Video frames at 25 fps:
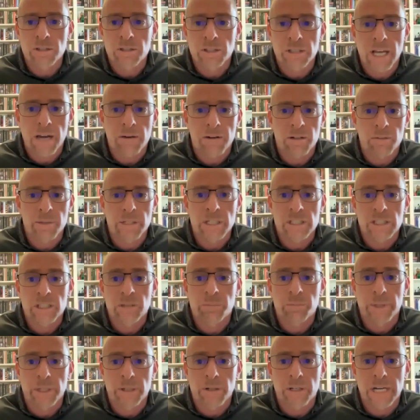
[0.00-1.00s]
So that would have been a
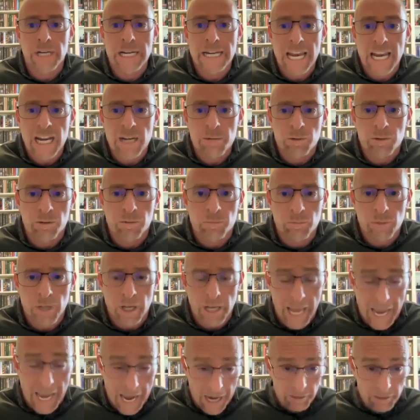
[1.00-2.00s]
spirit enabled
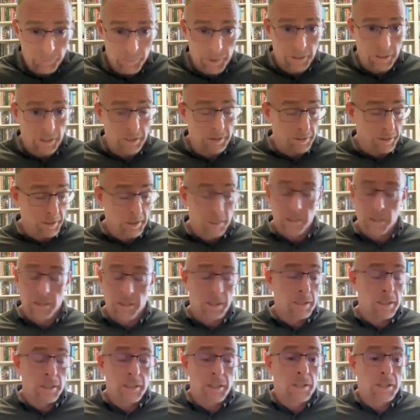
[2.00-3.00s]
act because,
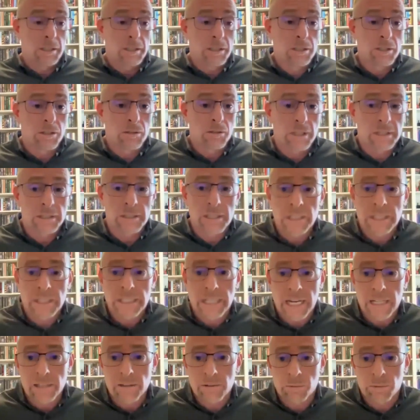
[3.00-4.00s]
you know, the city
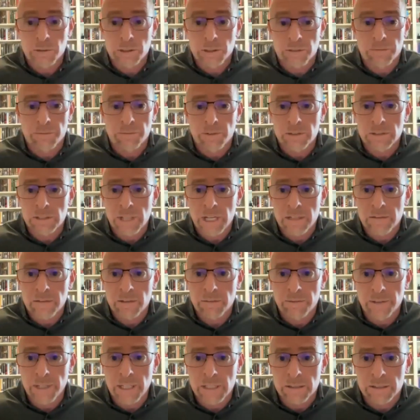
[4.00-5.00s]
gates was your first line of
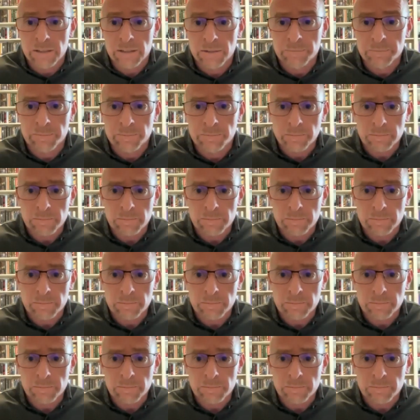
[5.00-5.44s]
defense.